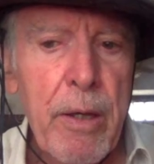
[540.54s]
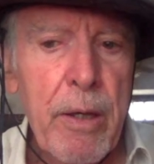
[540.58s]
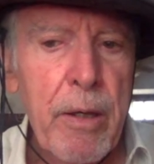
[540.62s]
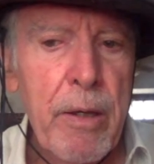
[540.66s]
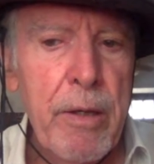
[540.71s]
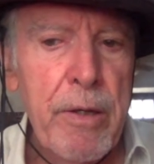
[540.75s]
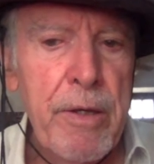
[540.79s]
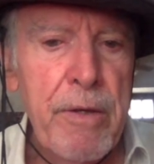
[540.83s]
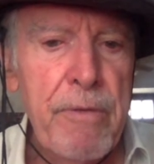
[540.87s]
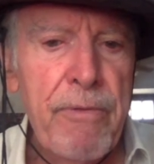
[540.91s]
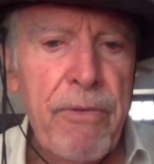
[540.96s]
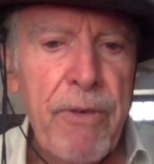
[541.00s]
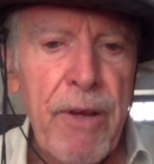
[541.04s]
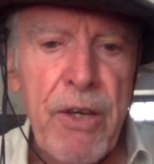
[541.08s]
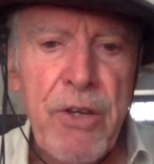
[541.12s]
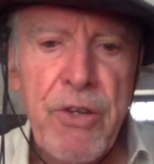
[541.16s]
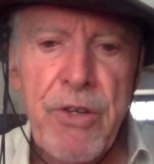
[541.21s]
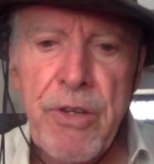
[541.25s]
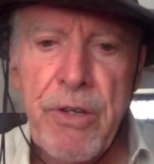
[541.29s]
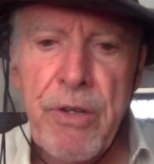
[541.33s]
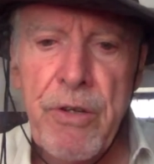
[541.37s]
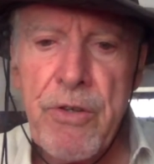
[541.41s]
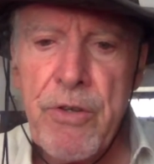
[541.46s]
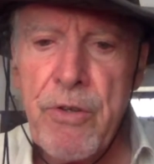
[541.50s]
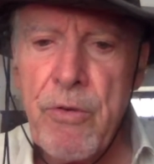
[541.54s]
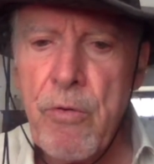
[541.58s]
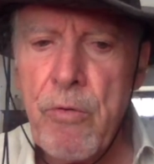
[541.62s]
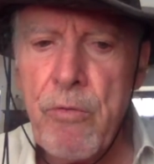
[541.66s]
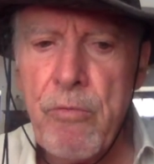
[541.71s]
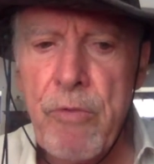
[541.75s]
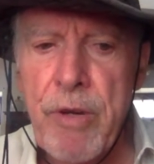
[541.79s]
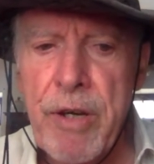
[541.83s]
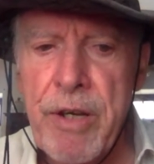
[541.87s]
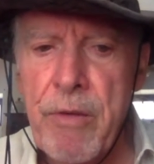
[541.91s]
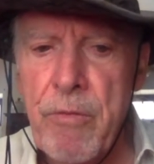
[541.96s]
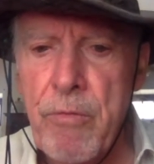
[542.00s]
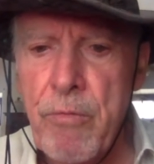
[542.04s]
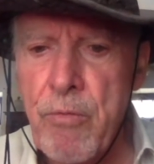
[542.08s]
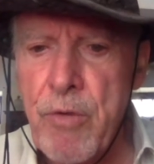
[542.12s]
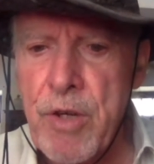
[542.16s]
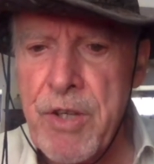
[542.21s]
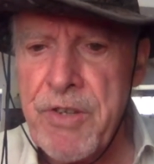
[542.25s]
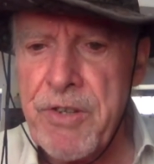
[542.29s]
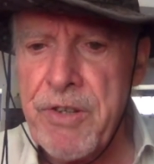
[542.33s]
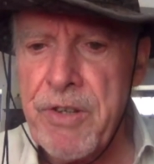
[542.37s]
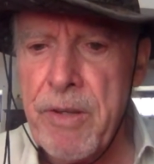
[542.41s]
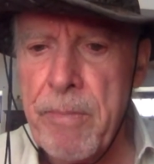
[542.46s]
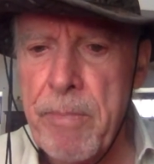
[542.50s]
and inflation has already
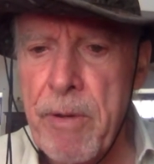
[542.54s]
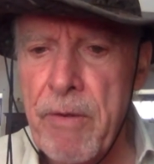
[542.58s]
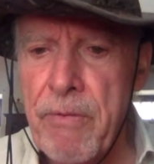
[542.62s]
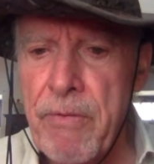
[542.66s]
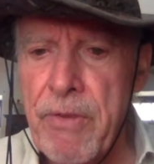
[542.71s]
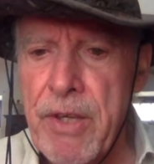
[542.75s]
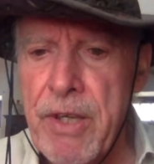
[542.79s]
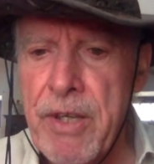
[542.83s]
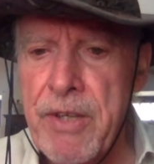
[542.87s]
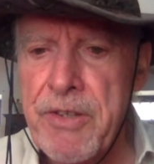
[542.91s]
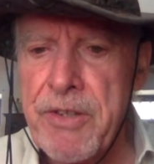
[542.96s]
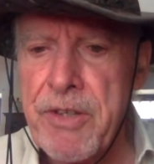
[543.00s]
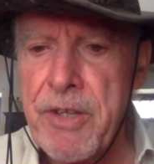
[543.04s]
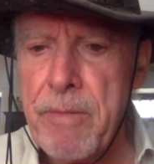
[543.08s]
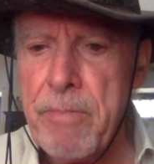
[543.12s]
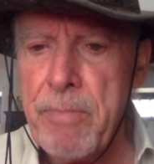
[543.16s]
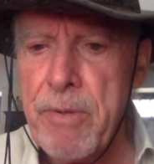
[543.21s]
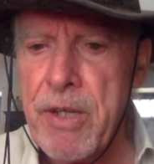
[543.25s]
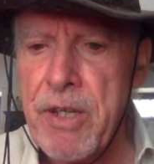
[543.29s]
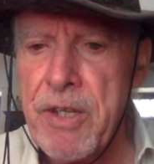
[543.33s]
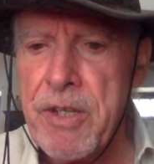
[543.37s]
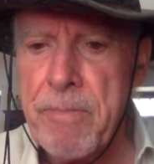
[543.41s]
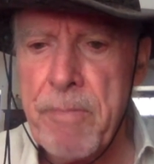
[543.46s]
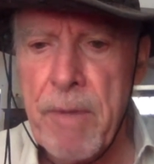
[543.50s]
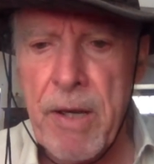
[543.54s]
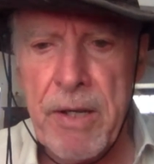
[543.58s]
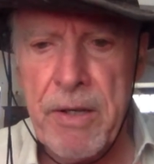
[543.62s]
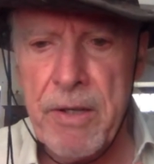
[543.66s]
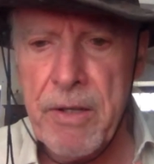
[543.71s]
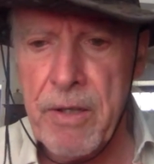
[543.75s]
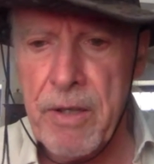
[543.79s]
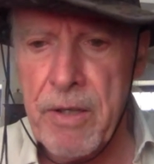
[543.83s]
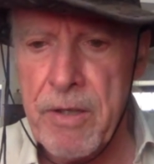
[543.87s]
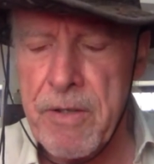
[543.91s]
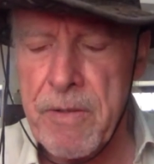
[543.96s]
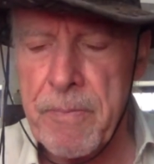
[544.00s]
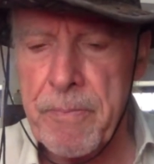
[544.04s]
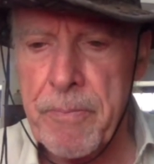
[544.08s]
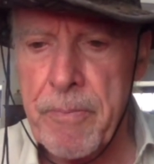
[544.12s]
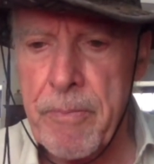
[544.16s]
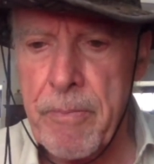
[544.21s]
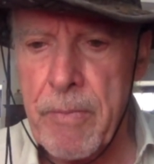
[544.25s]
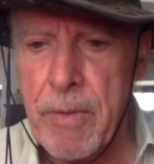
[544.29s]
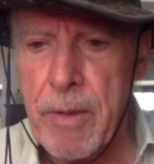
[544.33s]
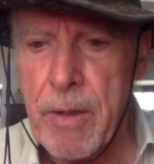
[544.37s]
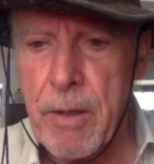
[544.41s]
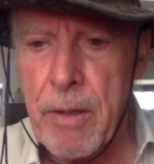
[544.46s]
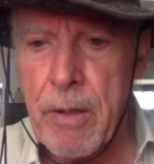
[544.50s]
risen above the ECB's mandate.
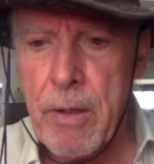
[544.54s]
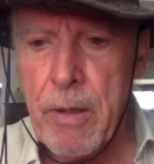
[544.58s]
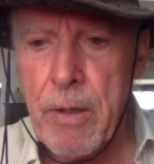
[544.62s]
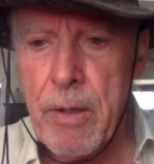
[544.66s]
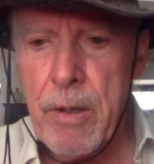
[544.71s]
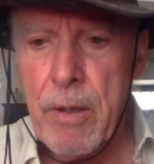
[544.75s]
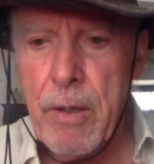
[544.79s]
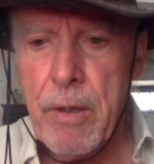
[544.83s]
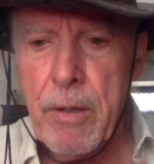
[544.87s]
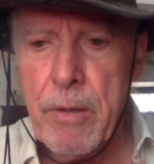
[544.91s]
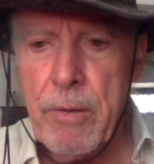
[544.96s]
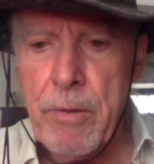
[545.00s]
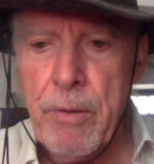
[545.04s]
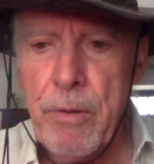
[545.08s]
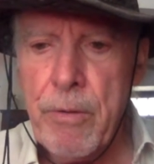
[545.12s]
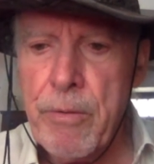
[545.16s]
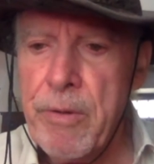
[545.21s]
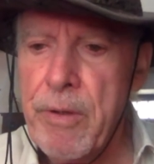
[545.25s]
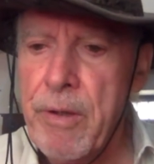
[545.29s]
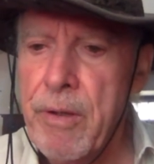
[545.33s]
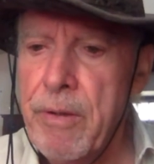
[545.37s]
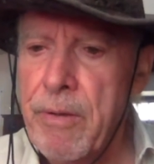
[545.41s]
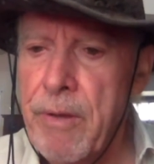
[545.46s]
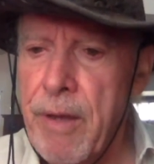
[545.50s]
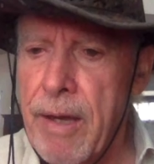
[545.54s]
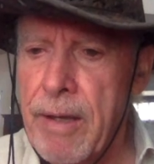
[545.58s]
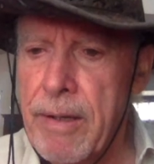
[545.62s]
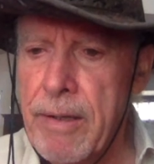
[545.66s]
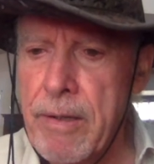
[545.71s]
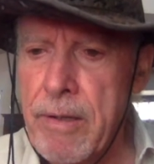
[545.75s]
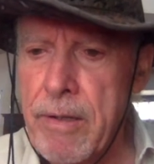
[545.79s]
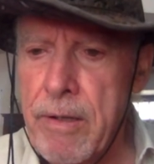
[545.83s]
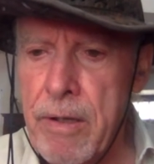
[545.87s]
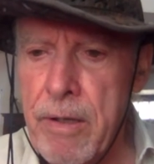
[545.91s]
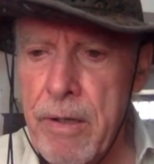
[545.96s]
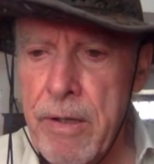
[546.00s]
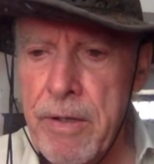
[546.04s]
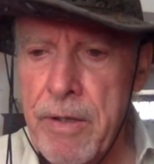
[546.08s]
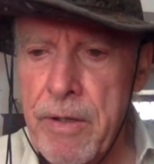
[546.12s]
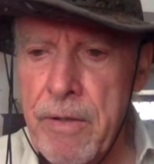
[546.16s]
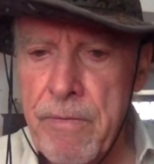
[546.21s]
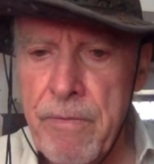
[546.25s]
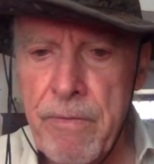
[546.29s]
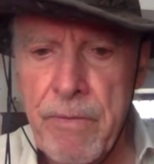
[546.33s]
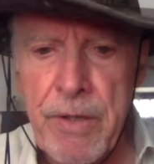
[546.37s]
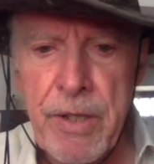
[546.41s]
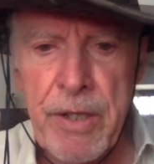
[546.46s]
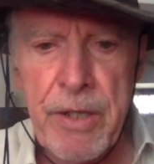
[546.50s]
Not that that little
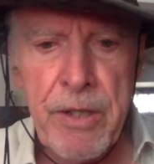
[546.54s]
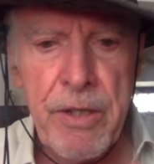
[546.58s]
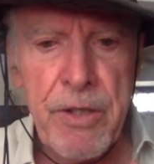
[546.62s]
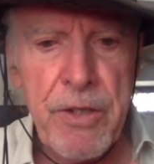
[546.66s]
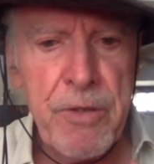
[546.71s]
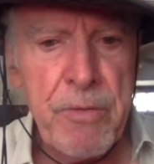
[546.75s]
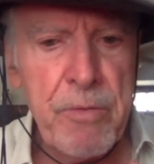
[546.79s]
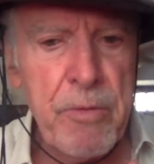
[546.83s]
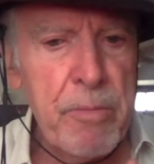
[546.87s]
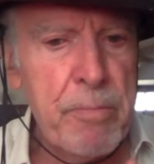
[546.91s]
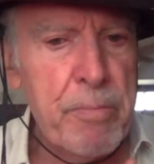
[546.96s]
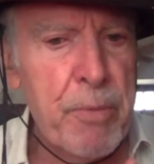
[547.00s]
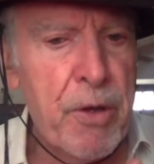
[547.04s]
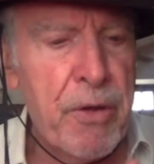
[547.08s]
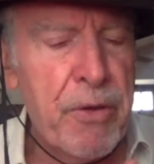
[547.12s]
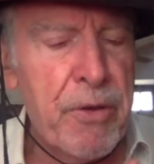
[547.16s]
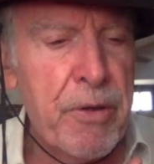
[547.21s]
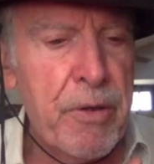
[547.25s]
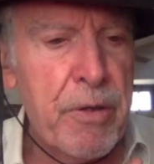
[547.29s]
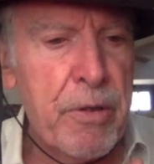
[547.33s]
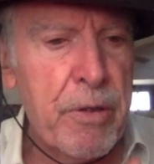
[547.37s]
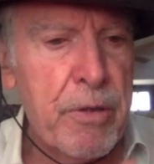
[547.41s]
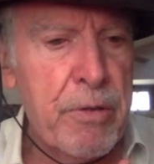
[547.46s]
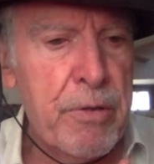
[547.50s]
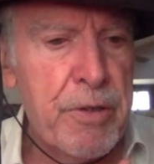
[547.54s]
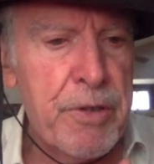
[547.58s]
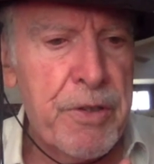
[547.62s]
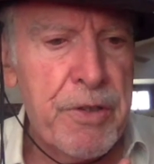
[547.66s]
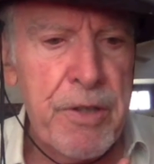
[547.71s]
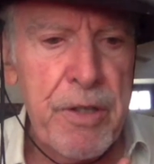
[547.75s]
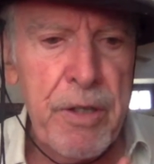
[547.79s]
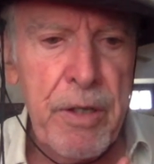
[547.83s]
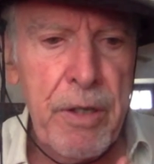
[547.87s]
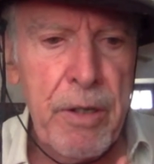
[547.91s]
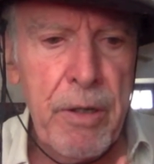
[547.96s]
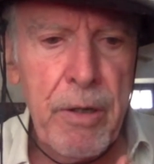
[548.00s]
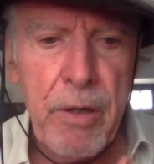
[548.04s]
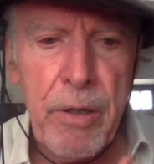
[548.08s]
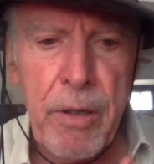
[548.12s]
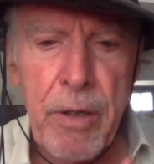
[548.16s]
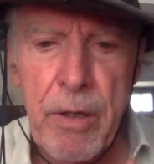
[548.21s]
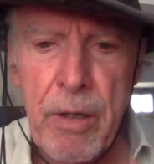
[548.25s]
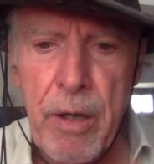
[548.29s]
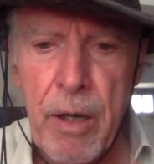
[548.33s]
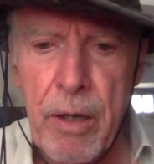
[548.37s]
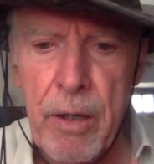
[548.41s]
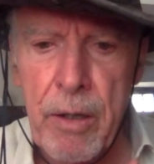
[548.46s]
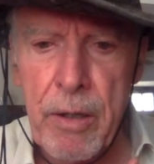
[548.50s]
inconvenience will bother Christine
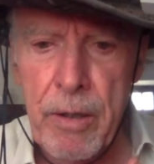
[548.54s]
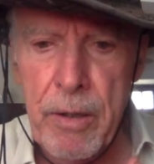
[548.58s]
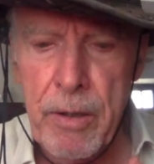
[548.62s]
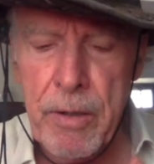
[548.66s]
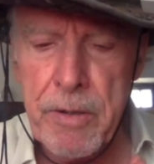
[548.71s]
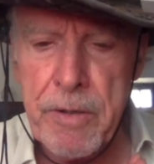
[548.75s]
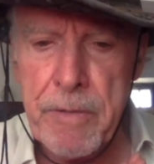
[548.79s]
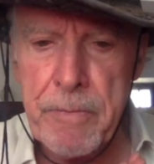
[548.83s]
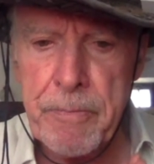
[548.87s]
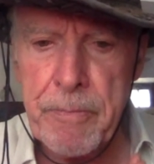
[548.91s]
Lagarde.